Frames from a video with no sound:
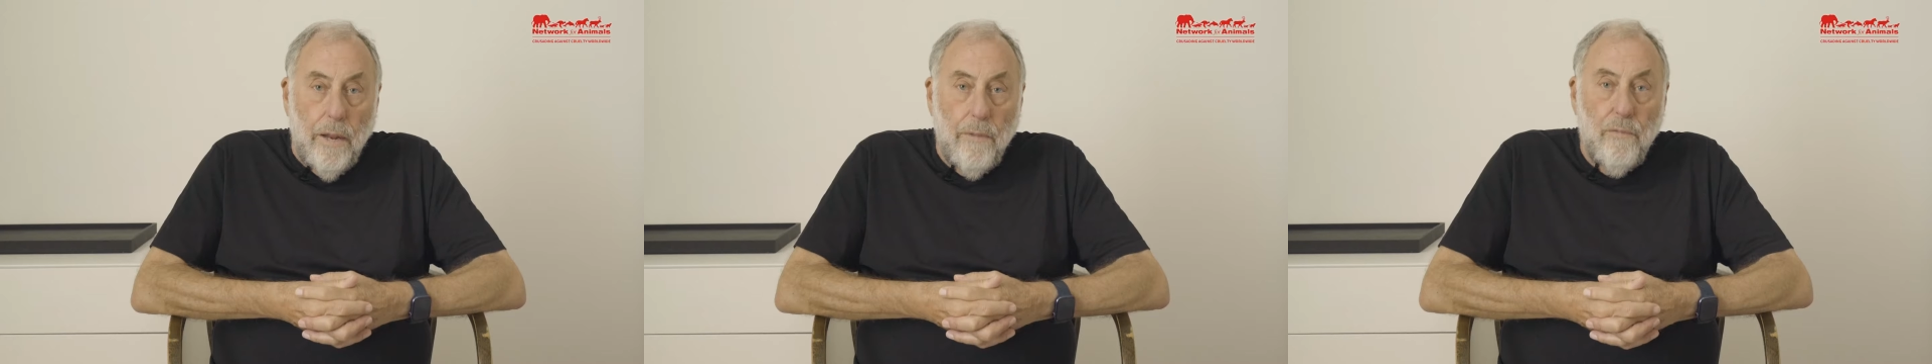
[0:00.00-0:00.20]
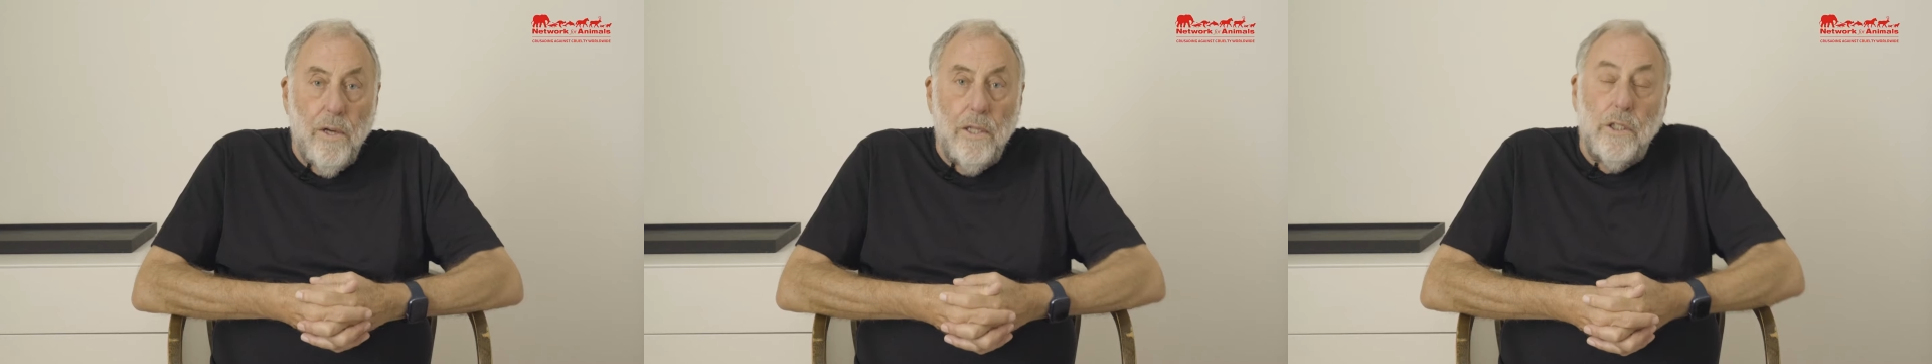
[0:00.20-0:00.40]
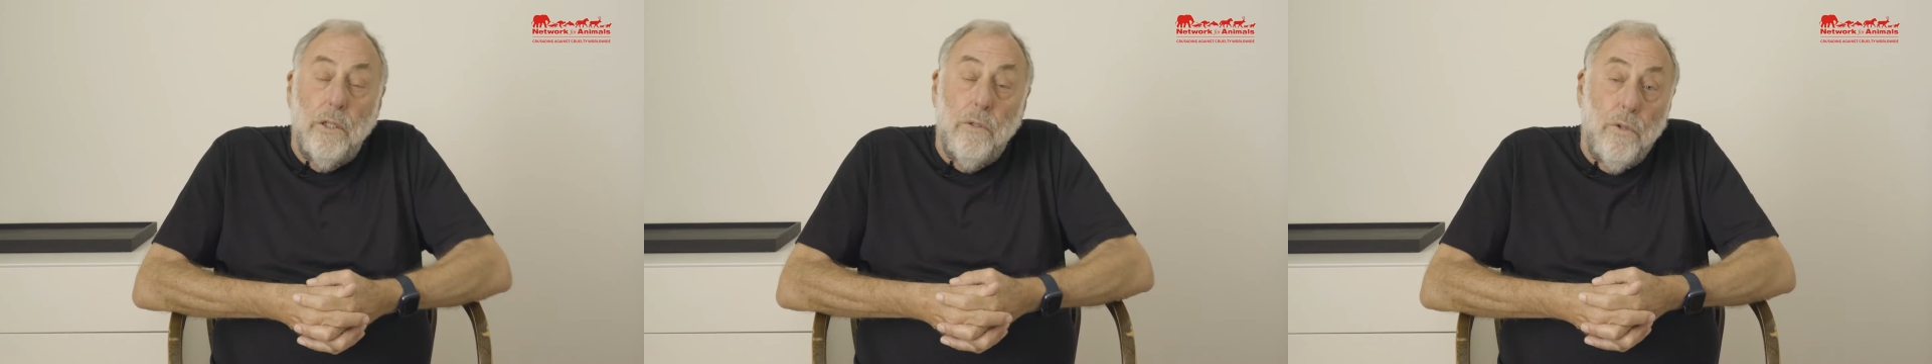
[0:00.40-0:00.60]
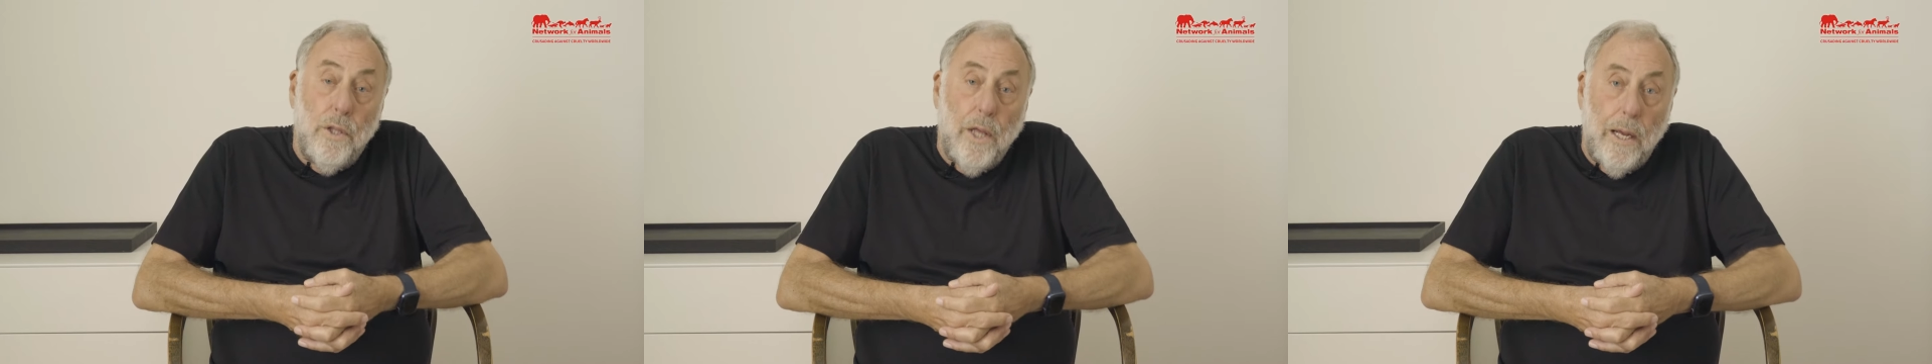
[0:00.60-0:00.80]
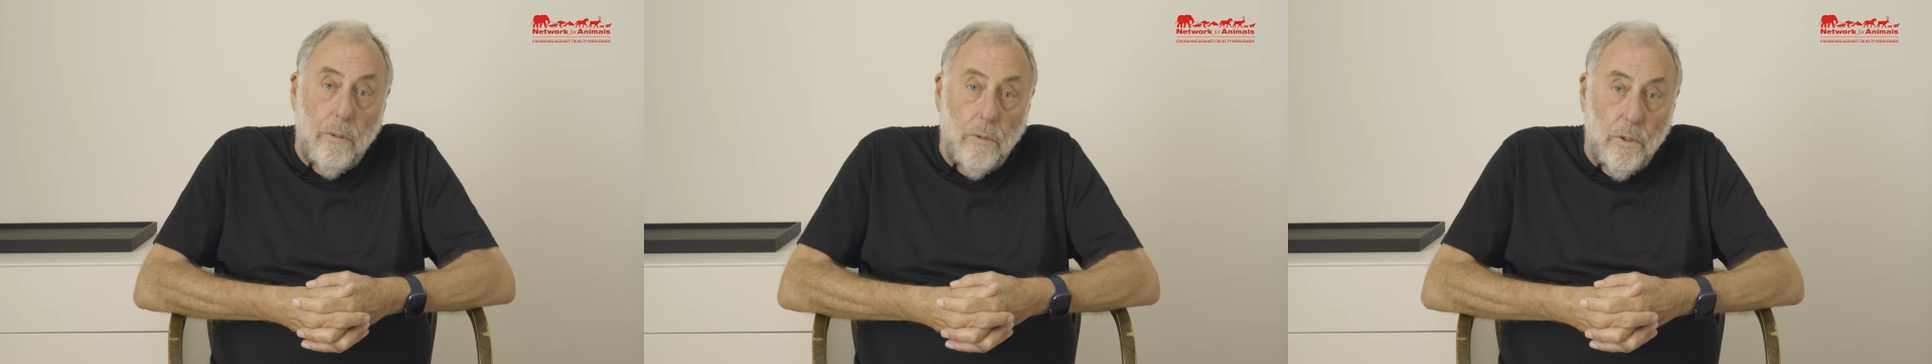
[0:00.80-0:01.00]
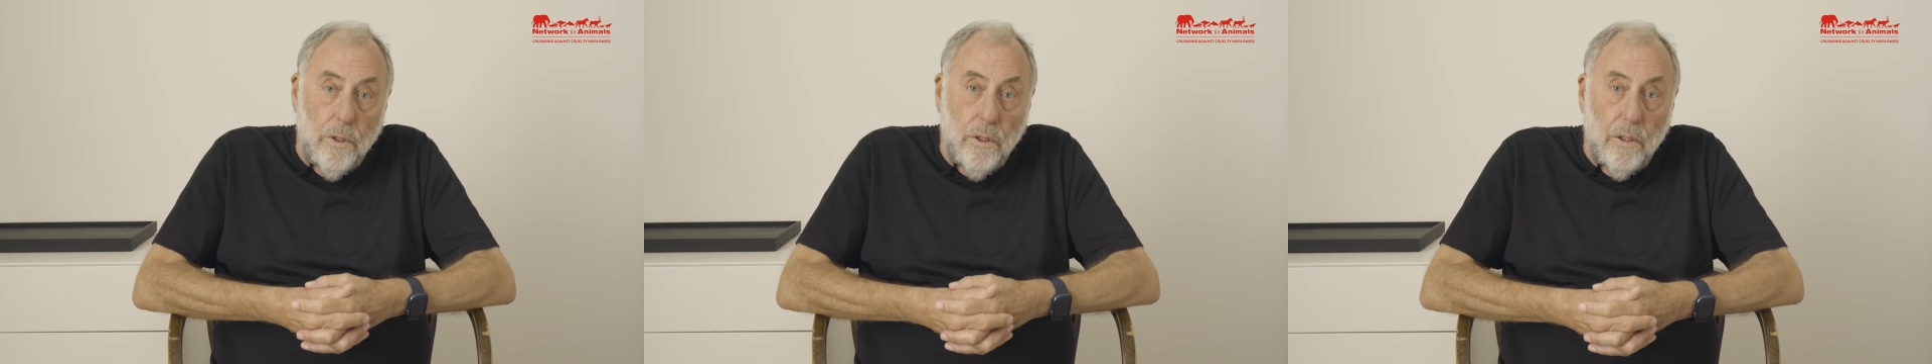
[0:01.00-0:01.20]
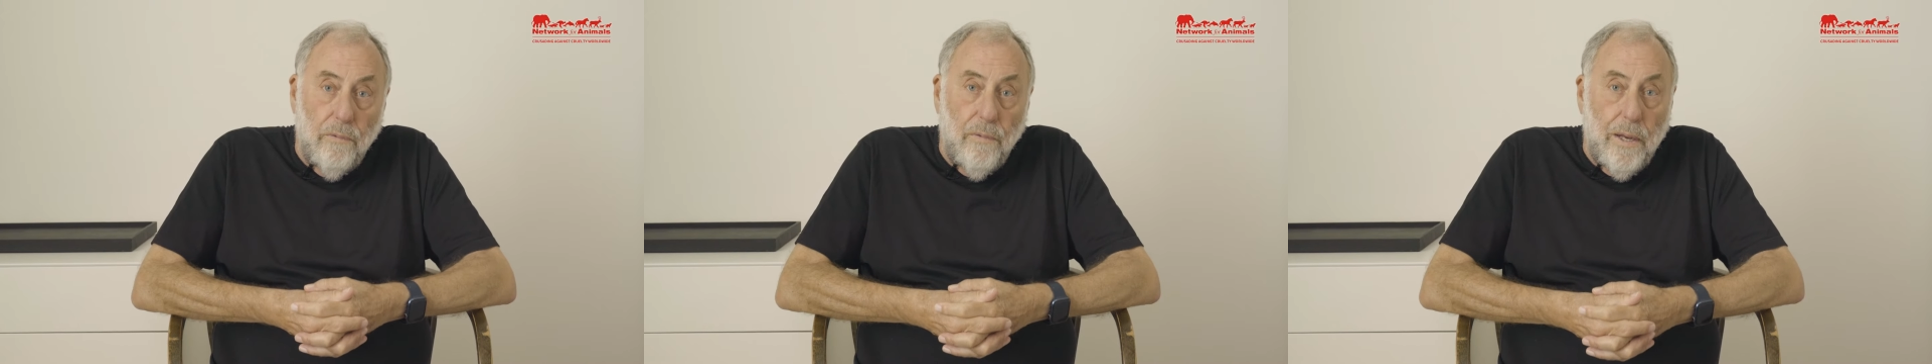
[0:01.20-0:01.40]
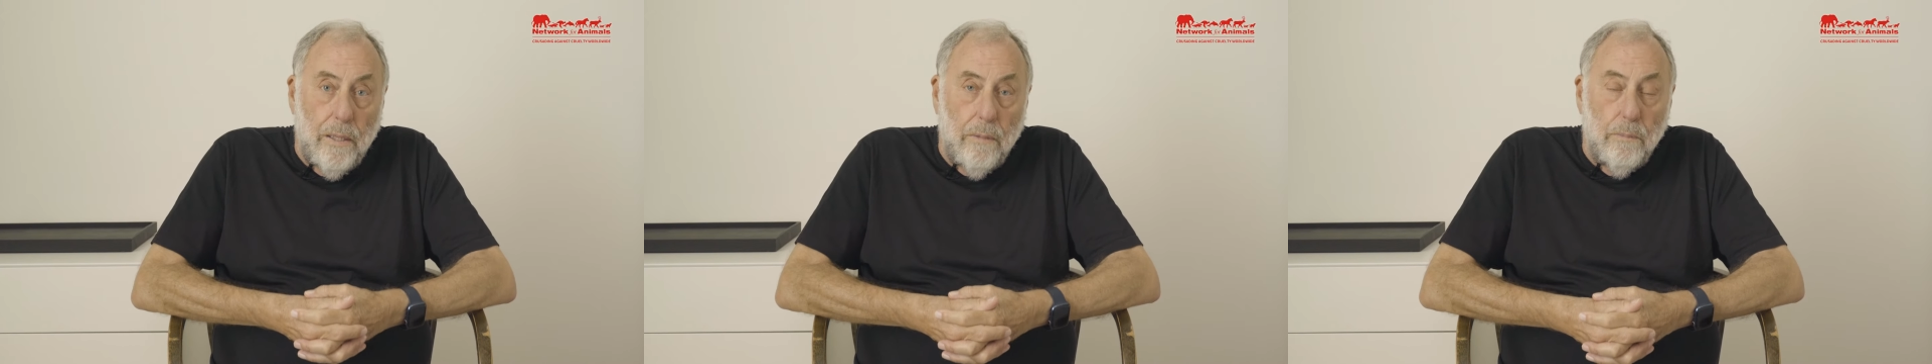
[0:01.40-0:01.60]
They've rescued thousands
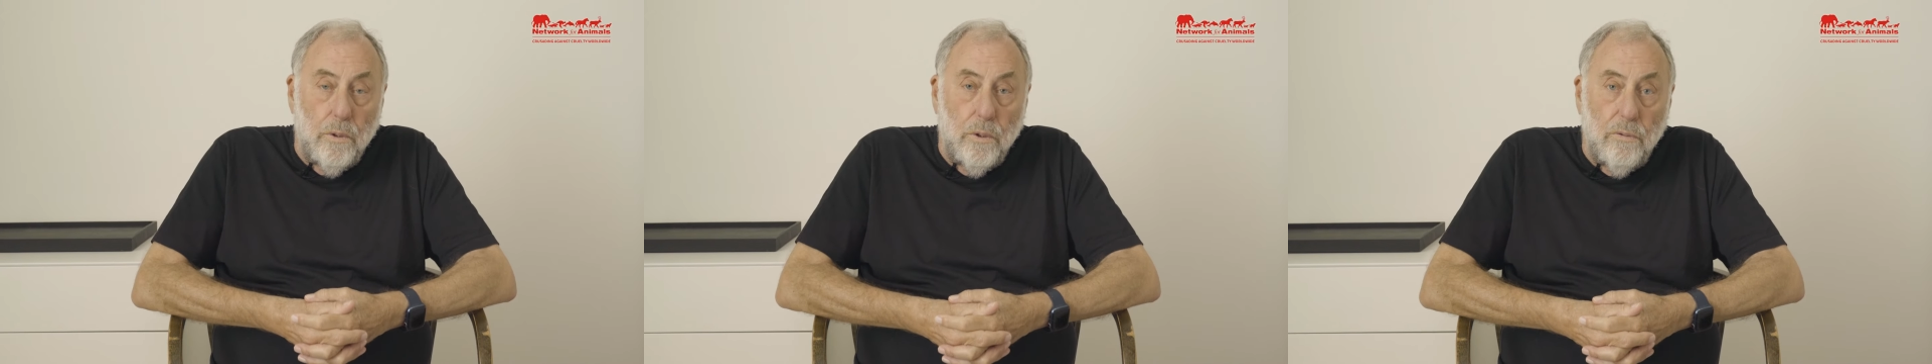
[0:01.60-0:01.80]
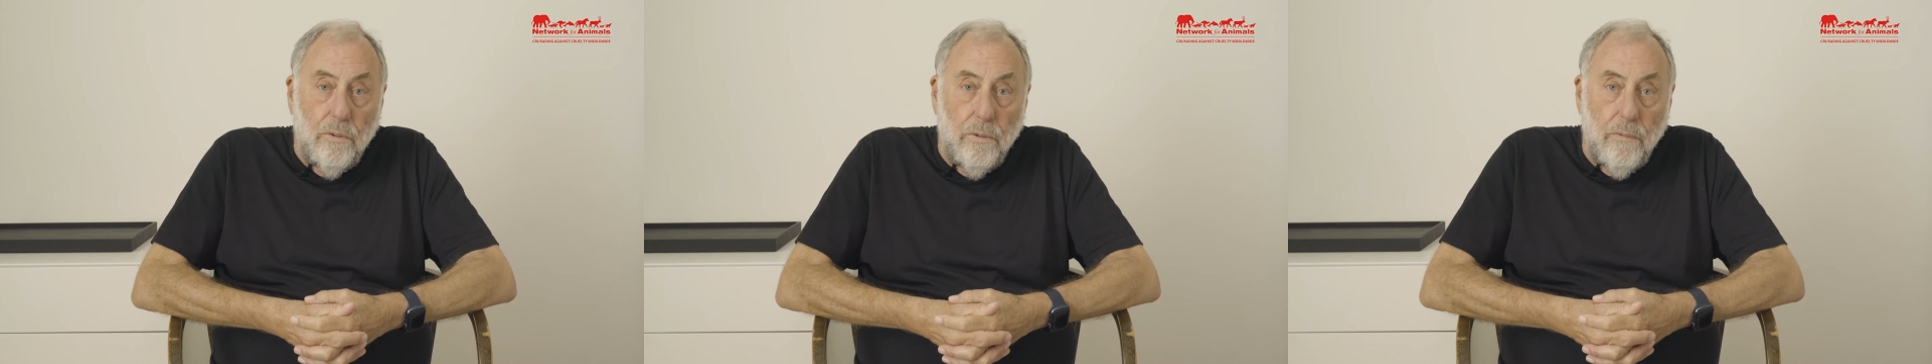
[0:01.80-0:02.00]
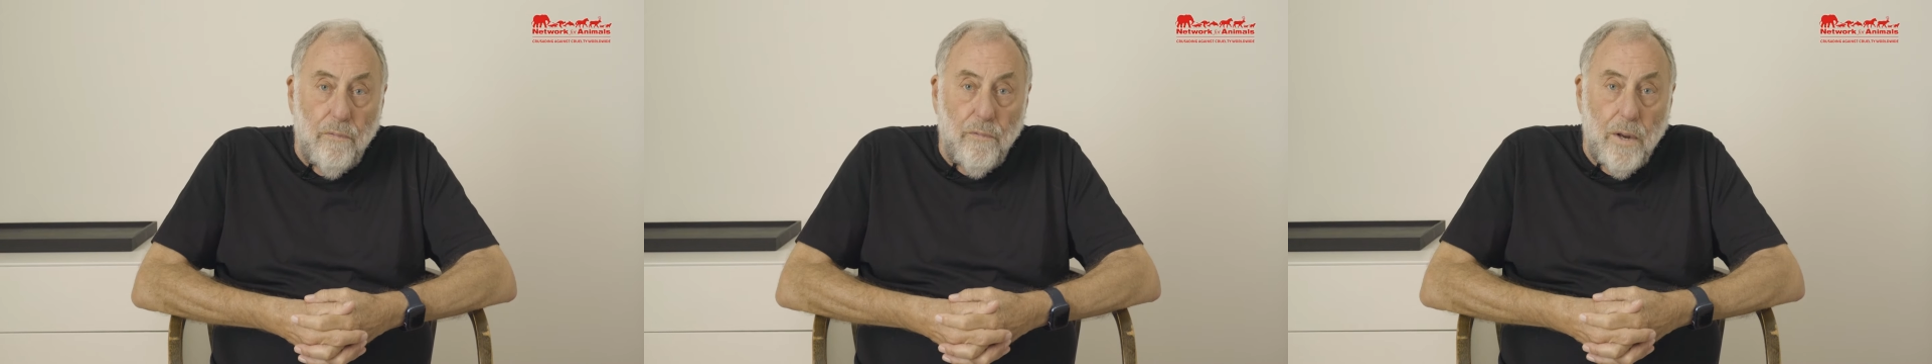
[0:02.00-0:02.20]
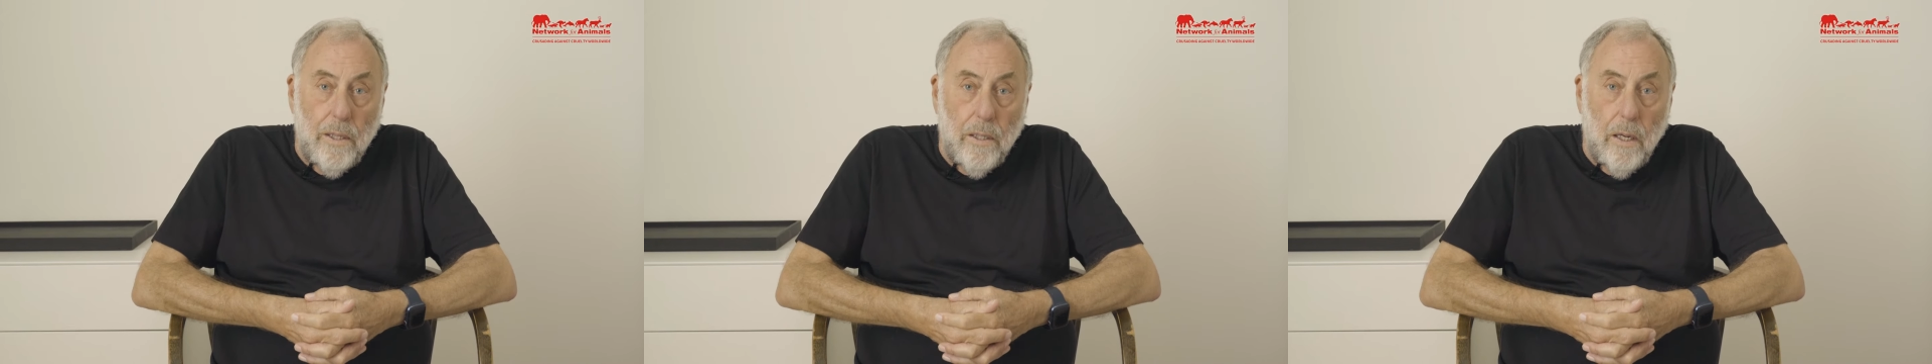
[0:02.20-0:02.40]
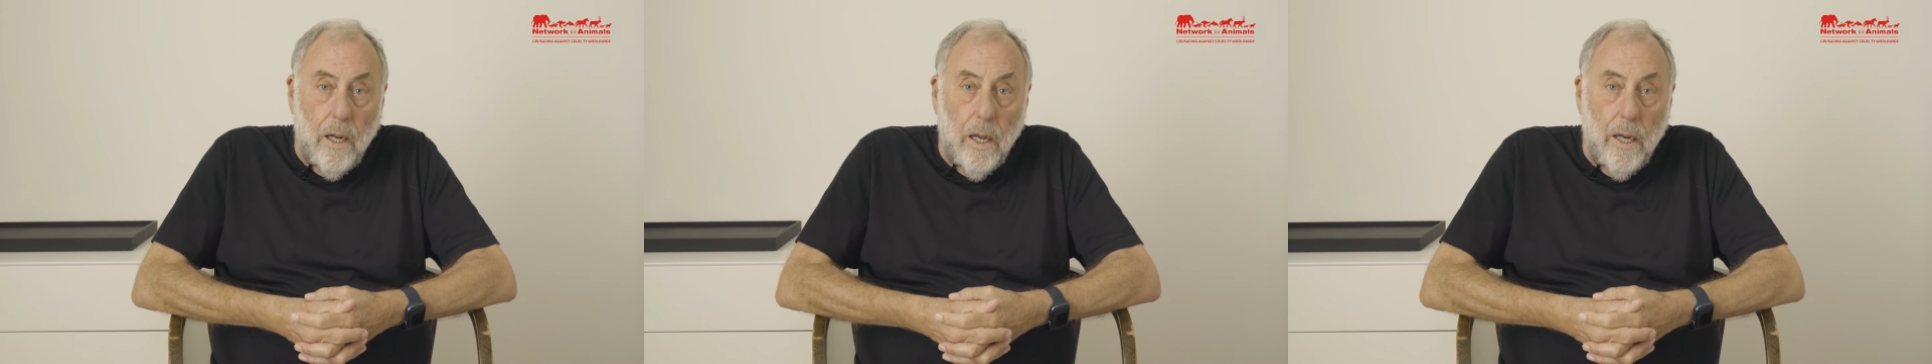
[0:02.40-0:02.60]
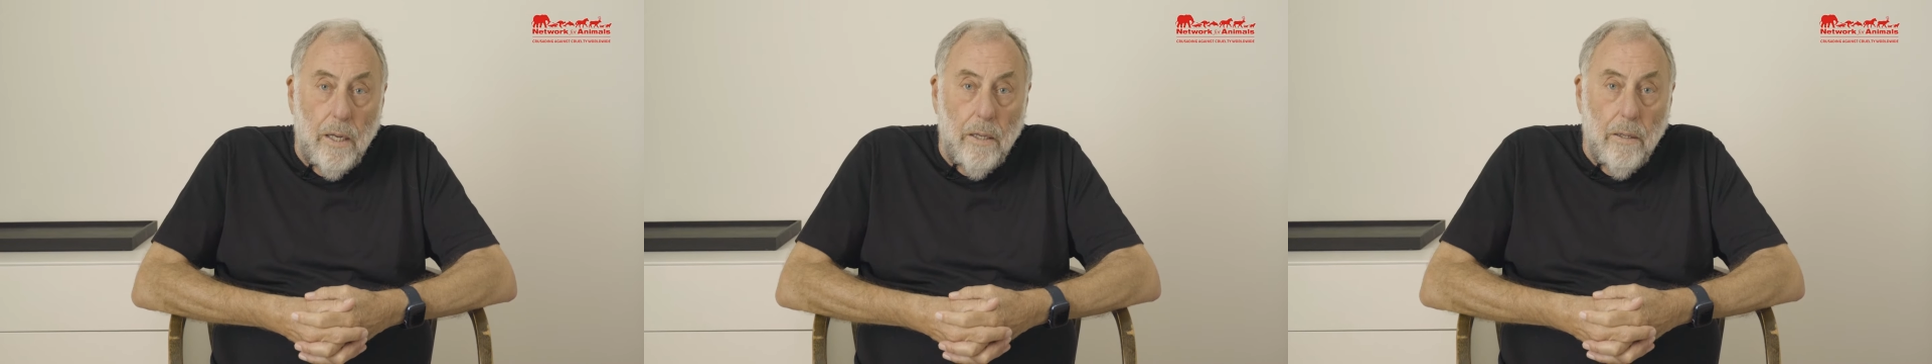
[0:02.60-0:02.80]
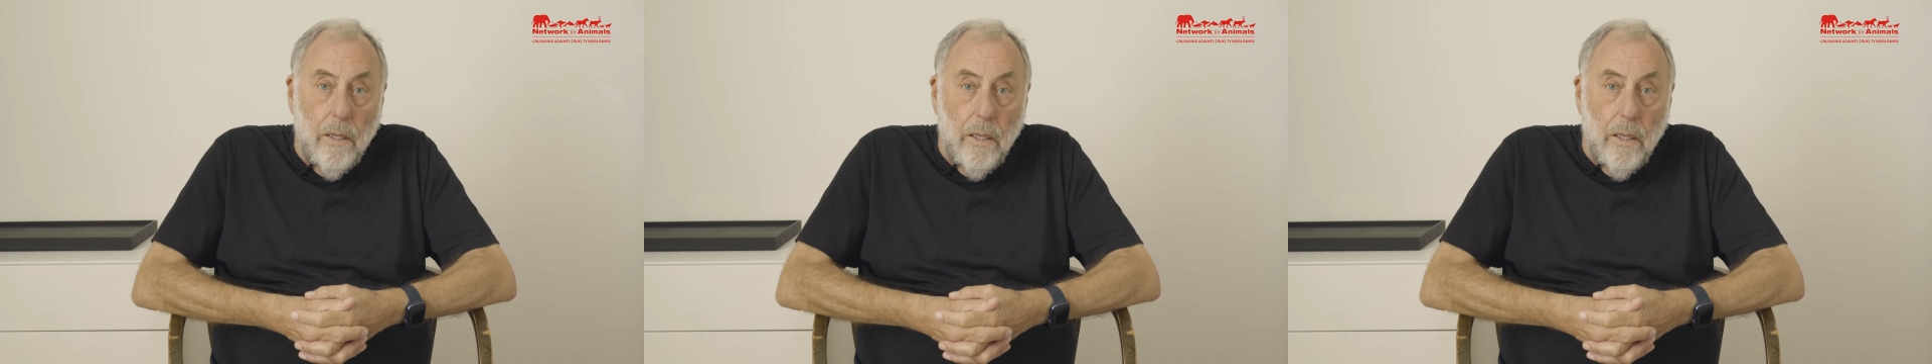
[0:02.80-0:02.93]
of animals from the front line.